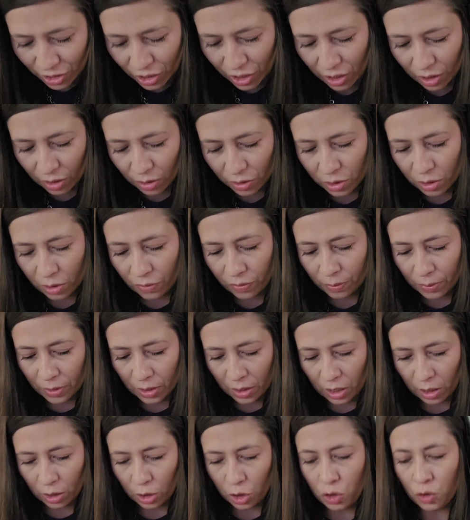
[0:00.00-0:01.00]
She also, from
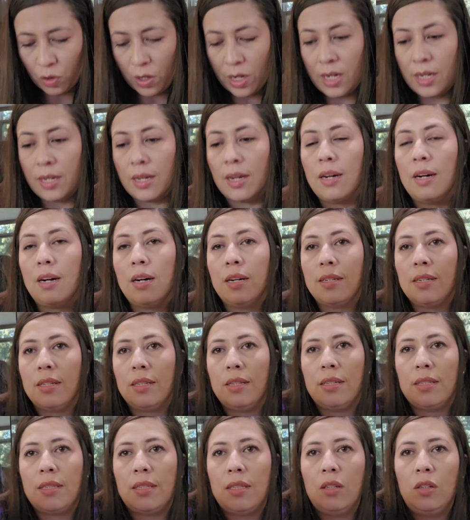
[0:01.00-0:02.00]
the Dollar Tree, got
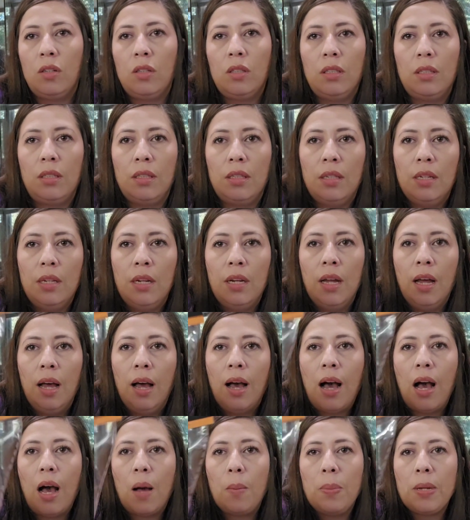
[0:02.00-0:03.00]
this little
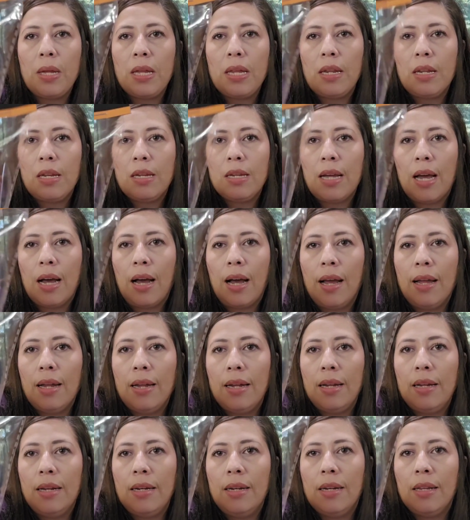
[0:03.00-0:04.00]
hopping
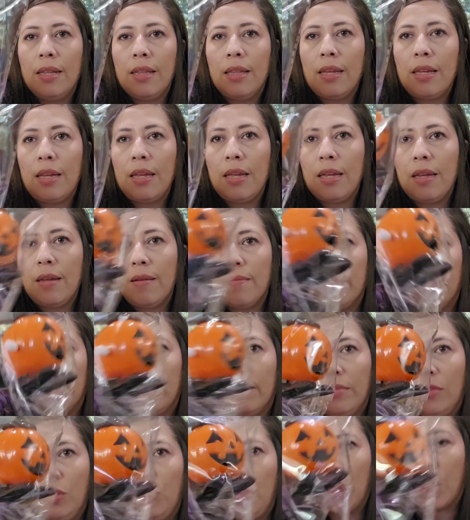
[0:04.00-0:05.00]
guy and the
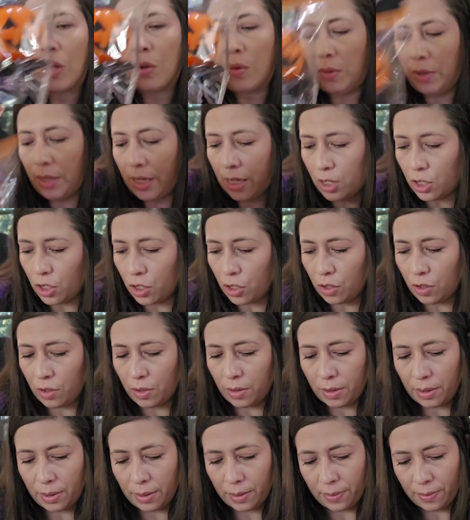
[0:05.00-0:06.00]

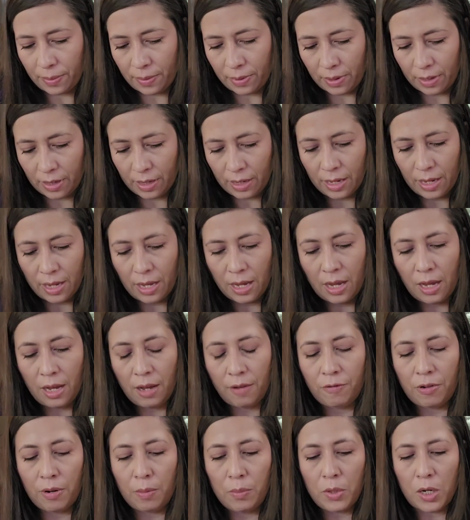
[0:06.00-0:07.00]
jack-o'-lantern.
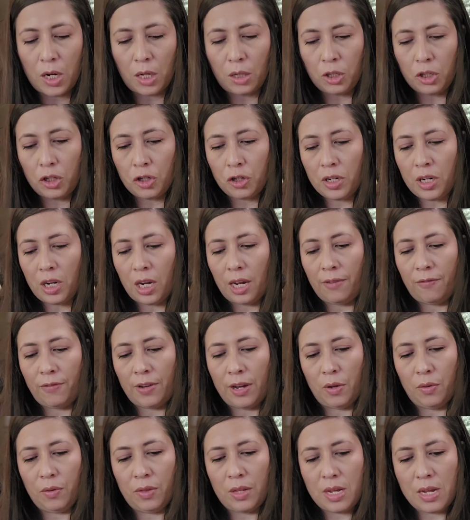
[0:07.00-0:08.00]
From Dollar Tree, I
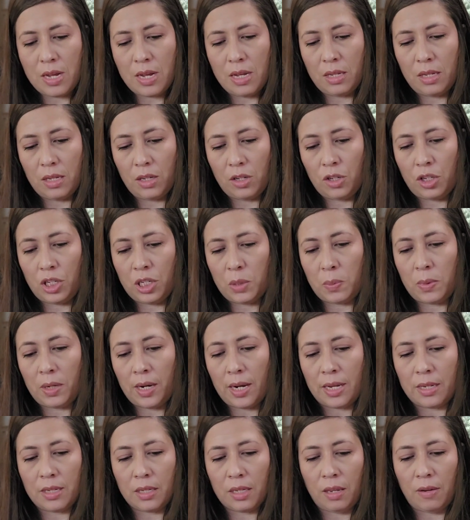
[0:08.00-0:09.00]
found these. She's
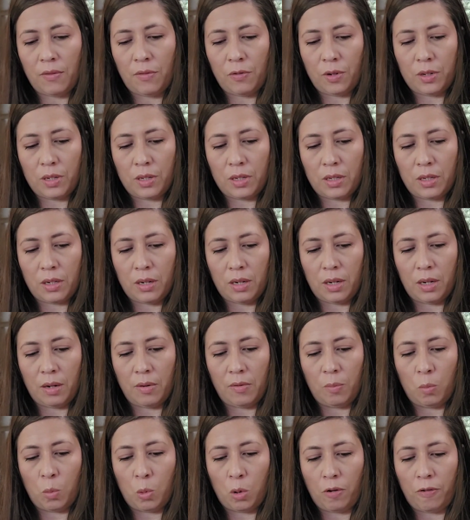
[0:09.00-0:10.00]
been asking for
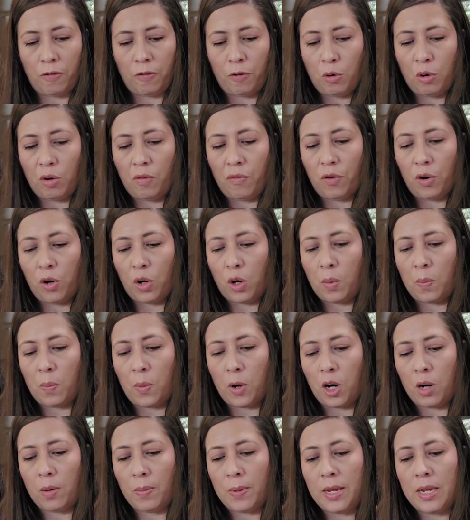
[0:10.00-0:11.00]
more food for her
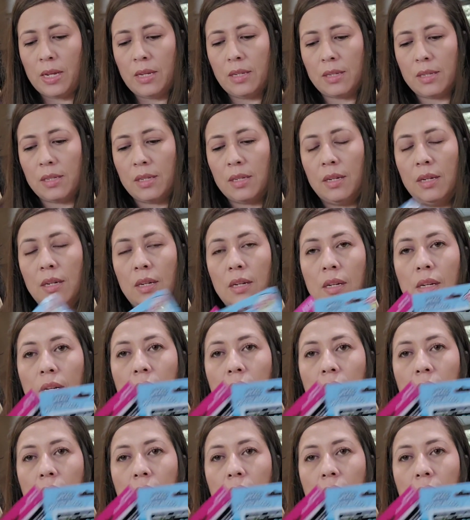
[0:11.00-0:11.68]
Barbies.